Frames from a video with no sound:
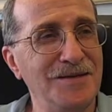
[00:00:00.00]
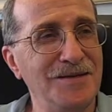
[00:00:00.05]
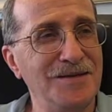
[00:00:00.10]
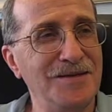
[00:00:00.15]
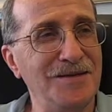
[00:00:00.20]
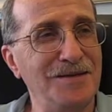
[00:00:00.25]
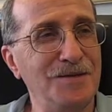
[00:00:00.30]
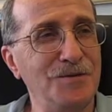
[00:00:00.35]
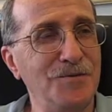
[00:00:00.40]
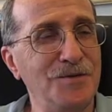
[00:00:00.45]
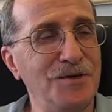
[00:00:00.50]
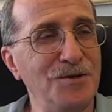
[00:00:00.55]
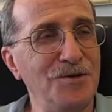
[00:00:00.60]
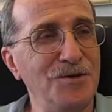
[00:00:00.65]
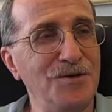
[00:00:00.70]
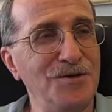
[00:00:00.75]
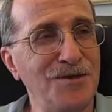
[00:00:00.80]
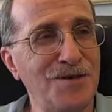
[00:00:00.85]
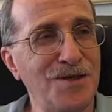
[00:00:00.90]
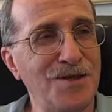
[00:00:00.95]
you know, in New
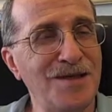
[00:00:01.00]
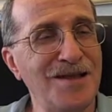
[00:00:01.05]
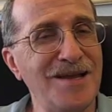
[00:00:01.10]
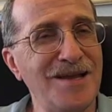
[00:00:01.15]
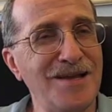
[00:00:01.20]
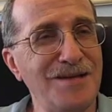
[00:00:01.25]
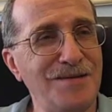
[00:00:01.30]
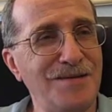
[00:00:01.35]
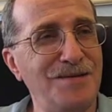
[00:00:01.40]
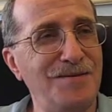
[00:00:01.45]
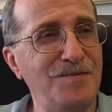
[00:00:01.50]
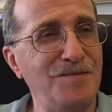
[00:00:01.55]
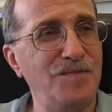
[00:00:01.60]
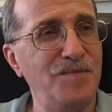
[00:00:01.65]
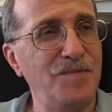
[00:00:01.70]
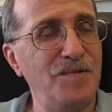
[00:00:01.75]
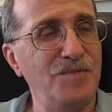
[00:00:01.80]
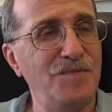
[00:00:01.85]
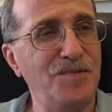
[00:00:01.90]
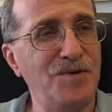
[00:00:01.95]
York State,
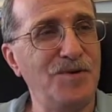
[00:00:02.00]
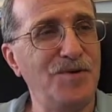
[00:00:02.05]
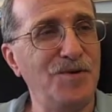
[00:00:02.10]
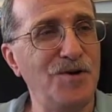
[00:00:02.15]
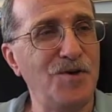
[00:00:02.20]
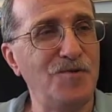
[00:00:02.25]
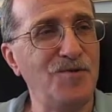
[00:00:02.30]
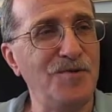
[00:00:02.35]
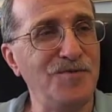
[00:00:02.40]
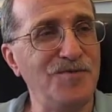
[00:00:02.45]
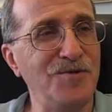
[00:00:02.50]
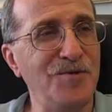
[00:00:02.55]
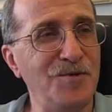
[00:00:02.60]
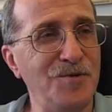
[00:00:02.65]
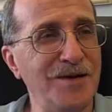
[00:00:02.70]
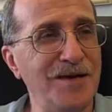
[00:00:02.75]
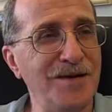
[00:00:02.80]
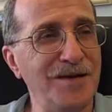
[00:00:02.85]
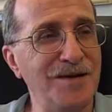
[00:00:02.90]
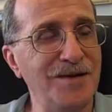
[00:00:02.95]
because we're
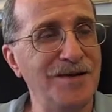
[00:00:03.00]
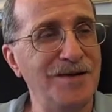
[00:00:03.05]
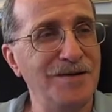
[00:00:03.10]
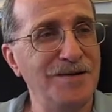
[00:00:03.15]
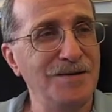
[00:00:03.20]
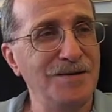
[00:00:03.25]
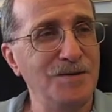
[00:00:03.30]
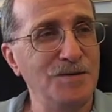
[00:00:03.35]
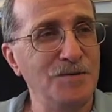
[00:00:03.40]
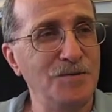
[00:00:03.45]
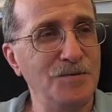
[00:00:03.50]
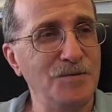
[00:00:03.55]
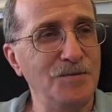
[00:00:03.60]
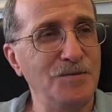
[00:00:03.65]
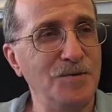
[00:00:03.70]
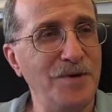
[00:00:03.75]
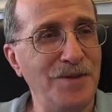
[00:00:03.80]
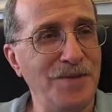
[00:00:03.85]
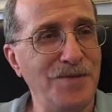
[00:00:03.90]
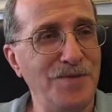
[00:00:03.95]
voting
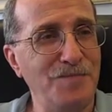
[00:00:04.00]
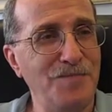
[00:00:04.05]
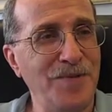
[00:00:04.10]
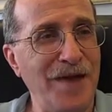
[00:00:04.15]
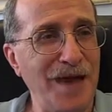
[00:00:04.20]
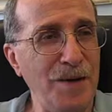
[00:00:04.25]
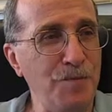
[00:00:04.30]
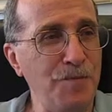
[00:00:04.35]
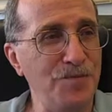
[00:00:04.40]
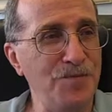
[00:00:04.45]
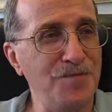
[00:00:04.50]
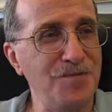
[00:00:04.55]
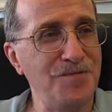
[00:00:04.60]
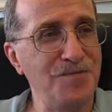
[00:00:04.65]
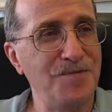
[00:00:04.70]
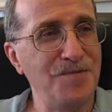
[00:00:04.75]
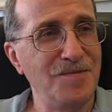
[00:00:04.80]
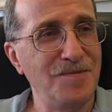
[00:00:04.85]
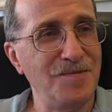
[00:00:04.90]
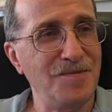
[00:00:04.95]
with paper
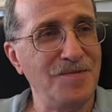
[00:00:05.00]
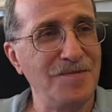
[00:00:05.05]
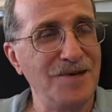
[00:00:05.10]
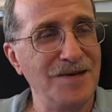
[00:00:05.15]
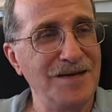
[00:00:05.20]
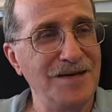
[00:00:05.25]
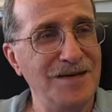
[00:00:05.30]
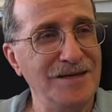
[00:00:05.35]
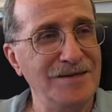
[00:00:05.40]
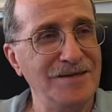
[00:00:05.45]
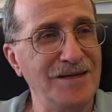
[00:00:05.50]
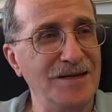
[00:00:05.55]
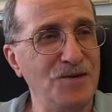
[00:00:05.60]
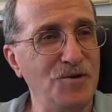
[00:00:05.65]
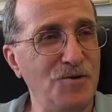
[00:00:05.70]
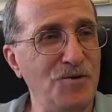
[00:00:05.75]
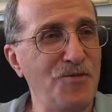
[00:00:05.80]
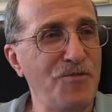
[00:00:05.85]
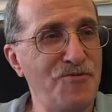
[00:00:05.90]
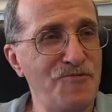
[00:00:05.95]
that
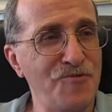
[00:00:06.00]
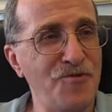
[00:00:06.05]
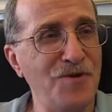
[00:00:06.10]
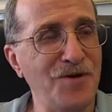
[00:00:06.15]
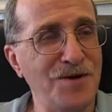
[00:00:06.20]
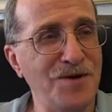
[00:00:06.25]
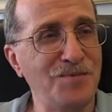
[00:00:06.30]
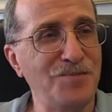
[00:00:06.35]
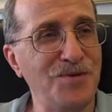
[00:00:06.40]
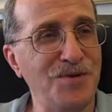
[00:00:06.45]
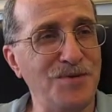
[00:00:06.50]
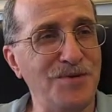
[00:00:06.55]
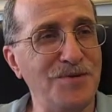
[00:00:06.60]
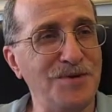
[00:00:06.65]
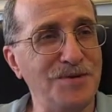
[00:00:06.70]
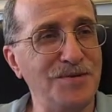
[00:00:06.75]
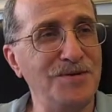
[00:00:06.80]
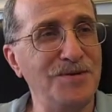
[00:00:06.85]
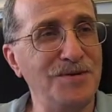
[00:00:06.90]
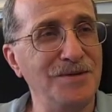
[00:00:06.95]
go through a
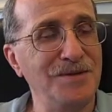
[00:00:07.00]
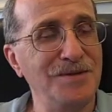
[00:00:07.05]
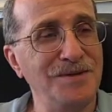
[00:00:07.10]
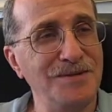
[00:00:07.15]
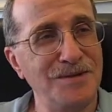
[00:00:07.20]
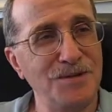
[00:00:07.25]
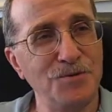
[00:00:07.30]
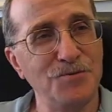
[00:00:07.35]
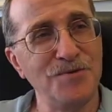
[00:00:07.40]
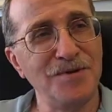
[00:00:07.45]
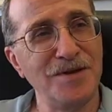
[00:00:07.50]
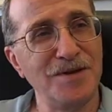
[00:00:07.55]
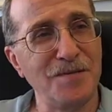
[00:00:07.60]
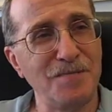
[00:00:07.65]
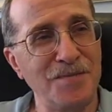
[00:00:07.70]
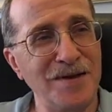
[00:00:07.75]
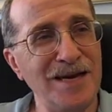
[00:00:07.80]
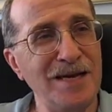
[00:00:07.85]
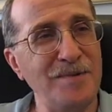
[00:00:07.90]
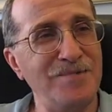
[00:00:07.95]
computer, there is a
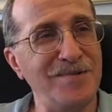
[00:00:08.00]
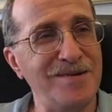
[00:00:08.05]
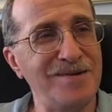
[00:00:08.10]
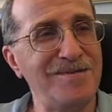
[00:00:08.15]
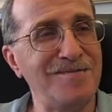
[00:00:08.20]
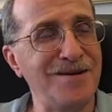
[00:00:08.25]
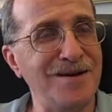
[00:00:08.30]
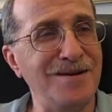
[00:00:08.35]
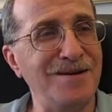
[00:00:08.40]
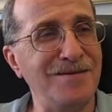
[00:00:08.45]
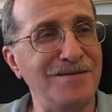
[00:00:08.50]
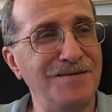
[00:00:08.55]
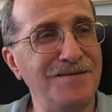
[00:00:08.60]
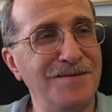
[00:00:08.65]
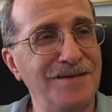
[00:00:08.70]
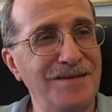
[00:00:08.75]
paper trail.